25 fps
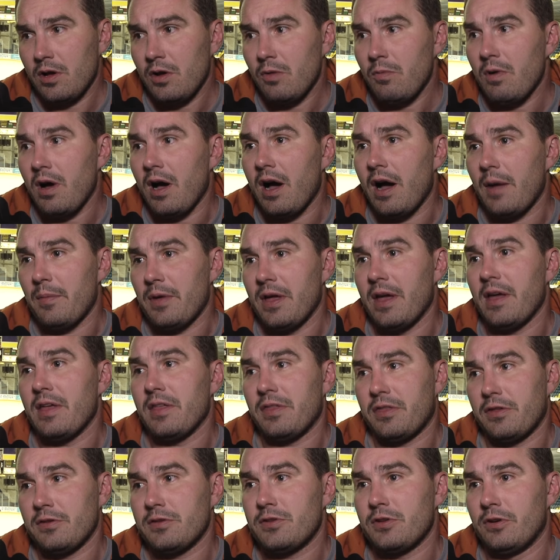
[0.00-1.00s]
Well, I mean,
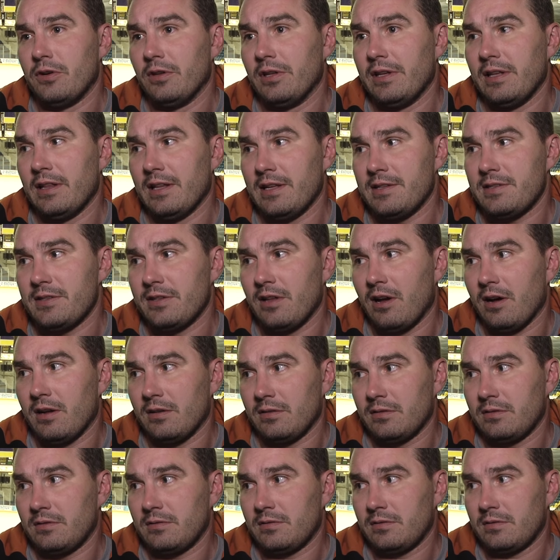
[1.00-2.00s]
certainly let's not
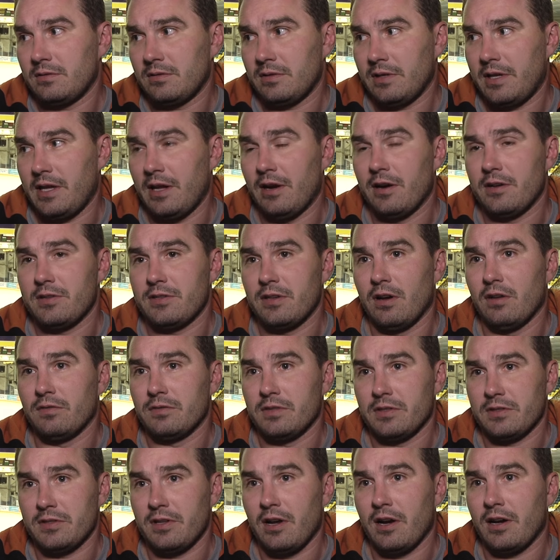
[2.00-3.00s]
kid ourselves.
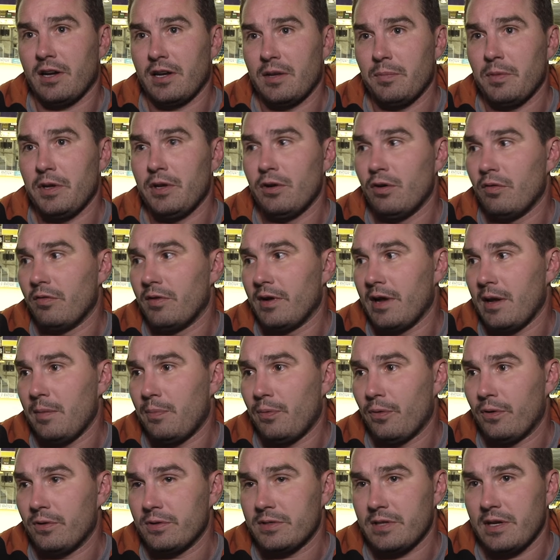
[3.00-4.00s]
It's not going to be an overnight
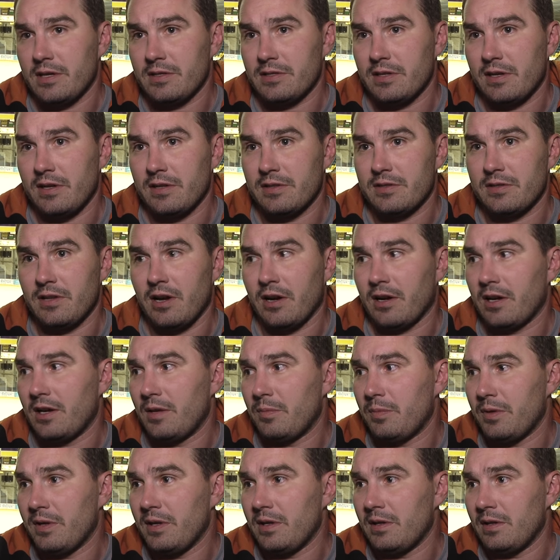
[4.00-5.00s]
process, and it's not going
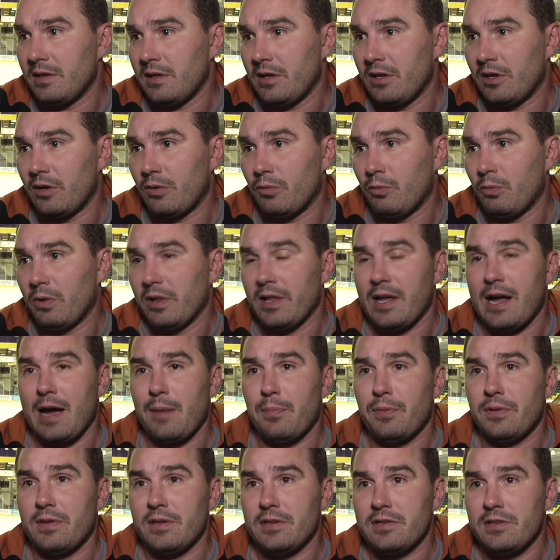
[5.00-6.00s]
to be, you know, will it
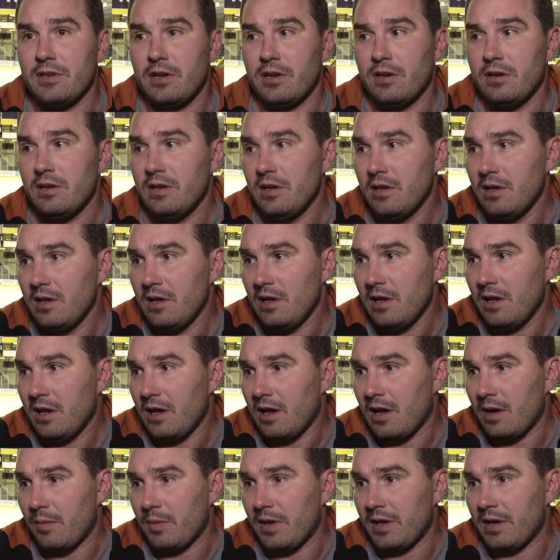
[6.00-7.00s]
happen this year?
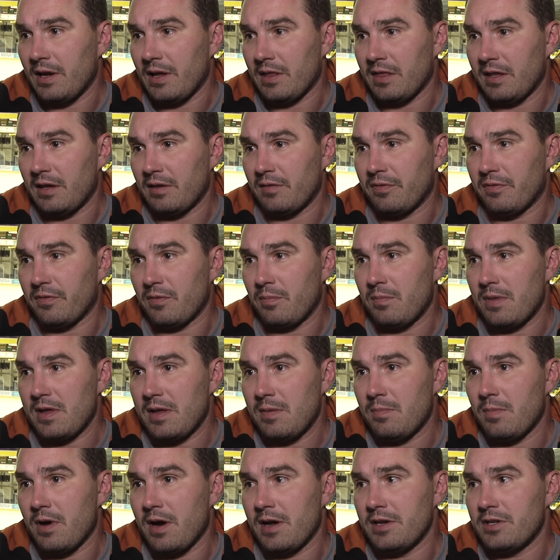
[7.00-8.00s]
I mean, I think for
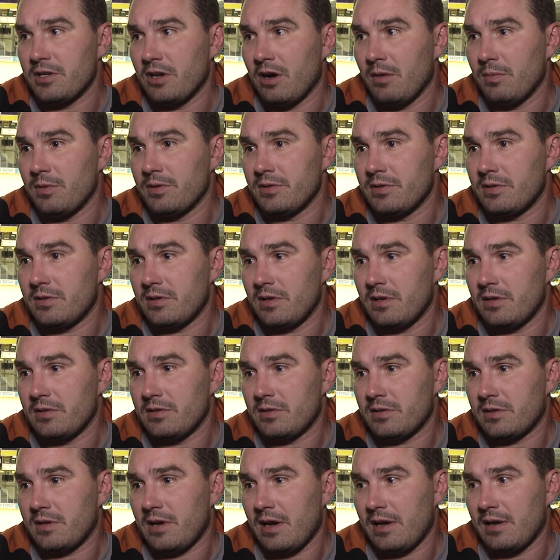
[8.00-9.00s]
me, my job
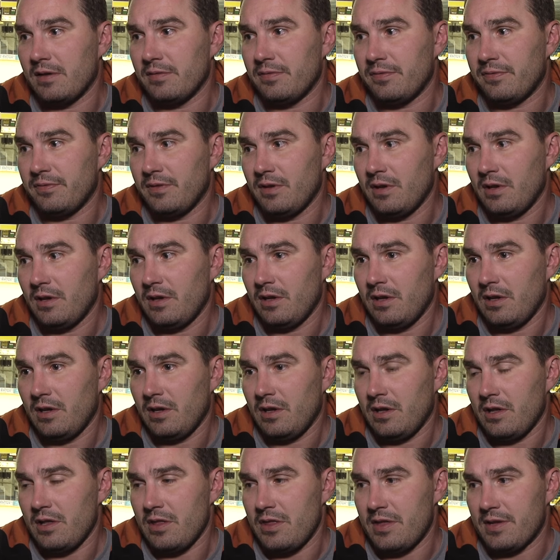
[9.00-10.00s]
is kind of
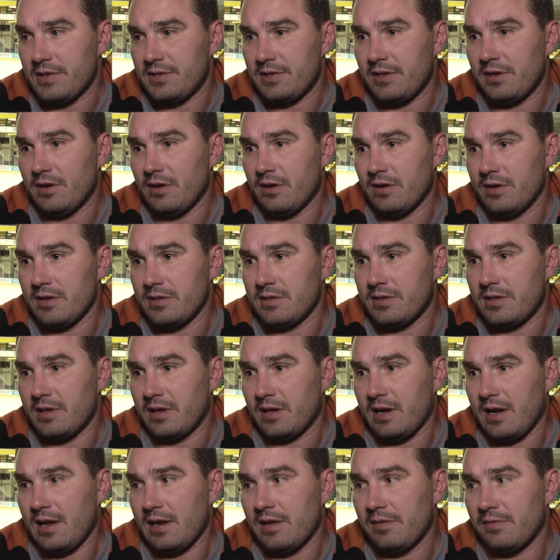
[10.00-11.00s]
this year is to
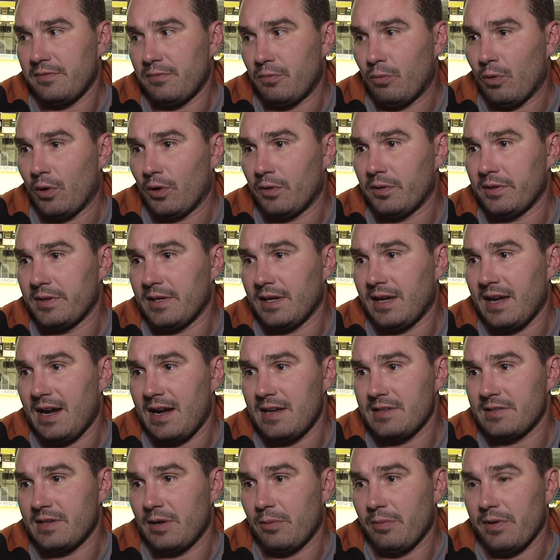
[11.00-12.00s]
kind of work with the
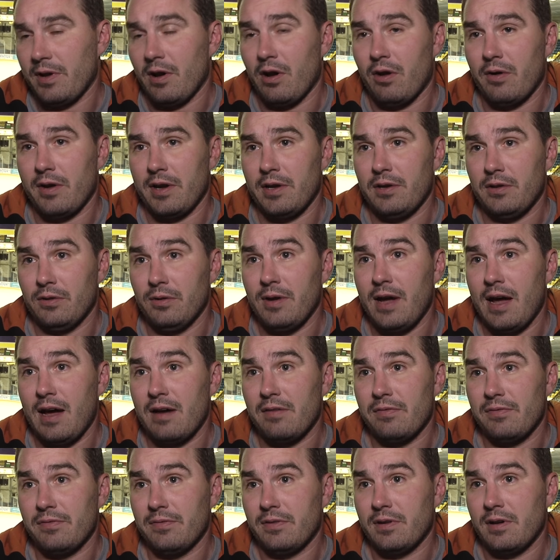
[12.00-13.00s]
guys that we already do
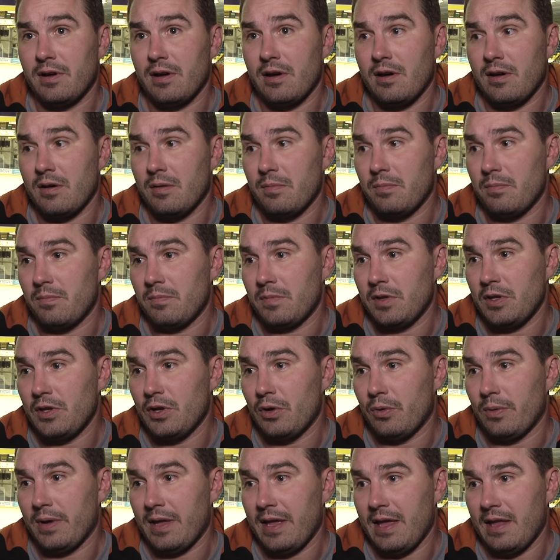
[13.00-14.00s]
have, you
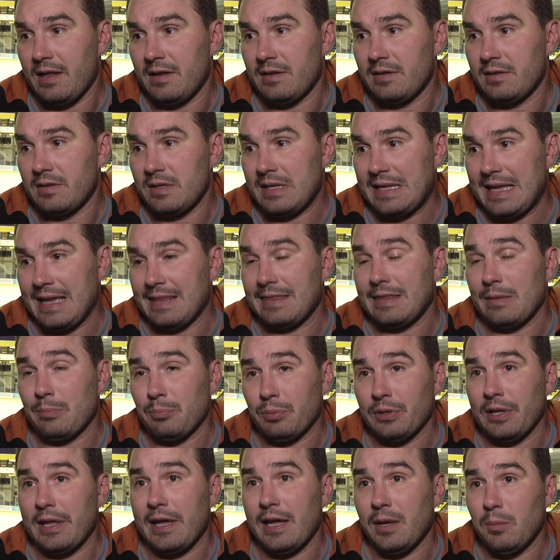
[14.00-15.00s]
know, and get them
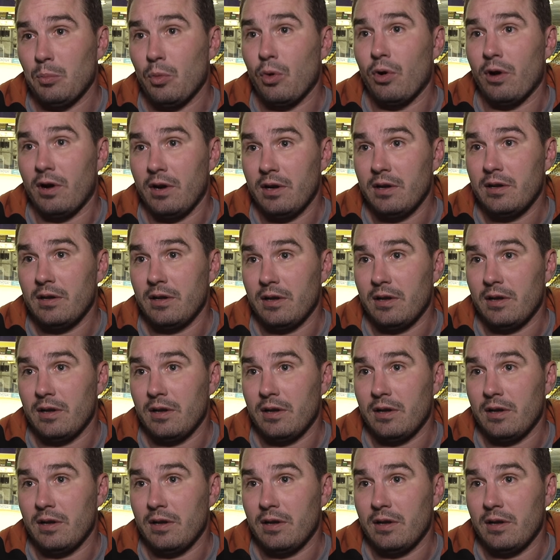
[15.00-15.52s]
playing more,